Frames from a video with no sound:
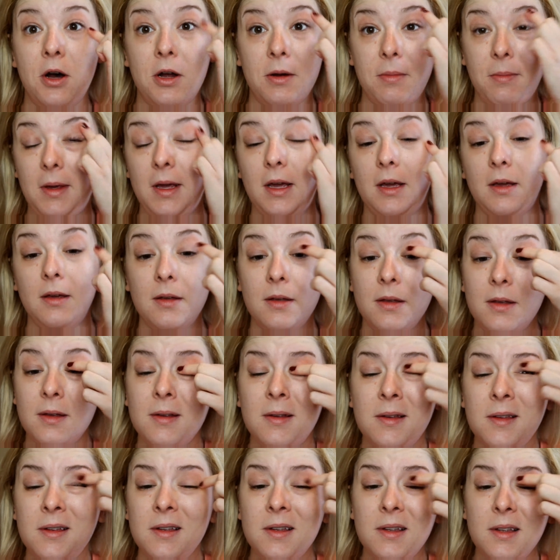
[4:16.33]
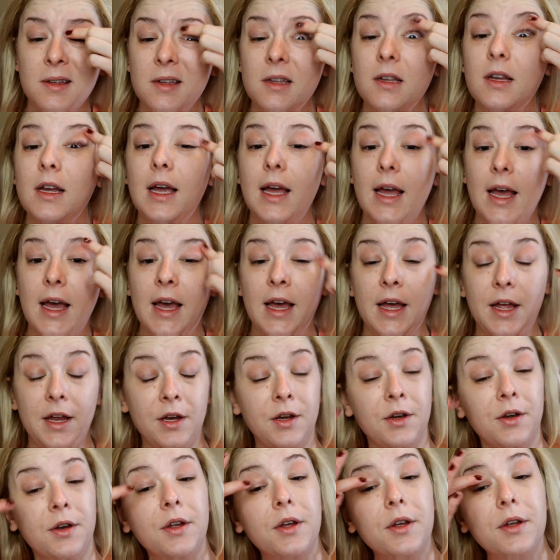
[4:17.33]
on me,
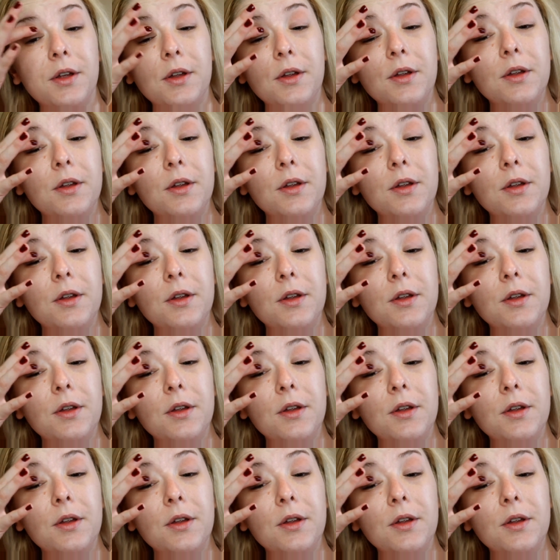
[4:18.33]
and